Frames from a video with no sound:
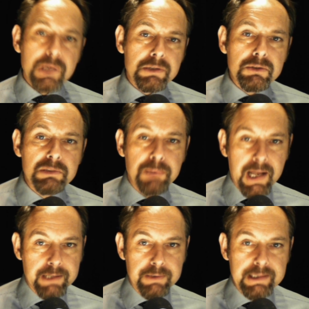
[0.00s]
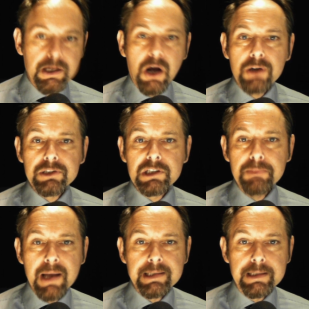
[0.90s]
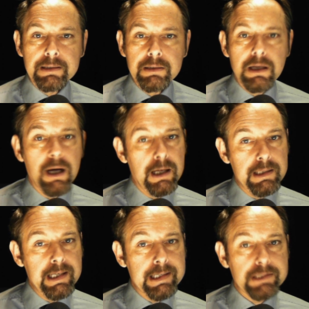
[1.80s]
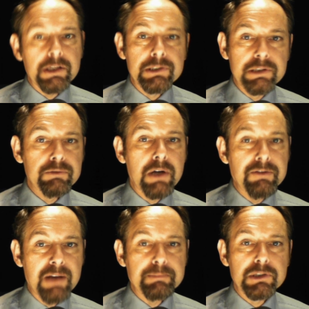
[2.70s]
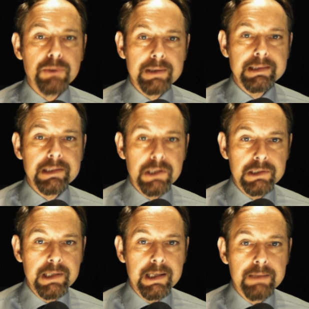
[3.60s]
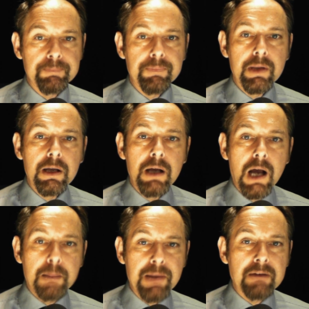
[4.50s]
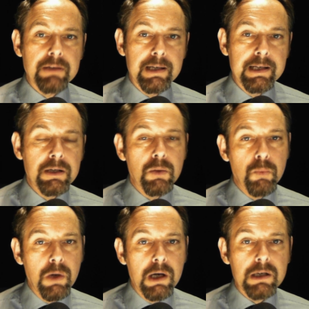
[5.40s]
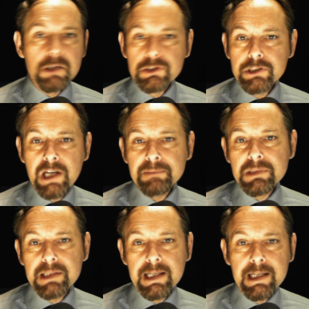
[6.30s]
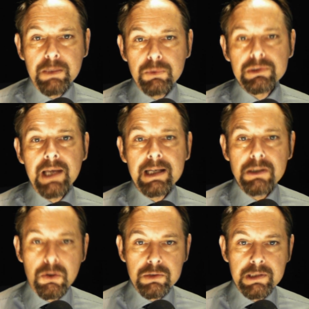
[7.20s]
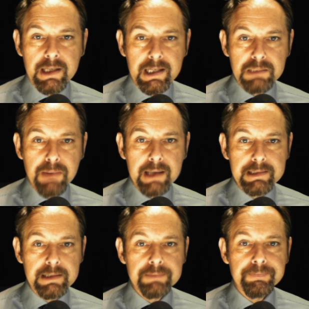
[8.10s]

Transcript: Brussels plenaries are suspended, at least until November 2013. Apparently, work on the chamber ceiling will take longer than expected.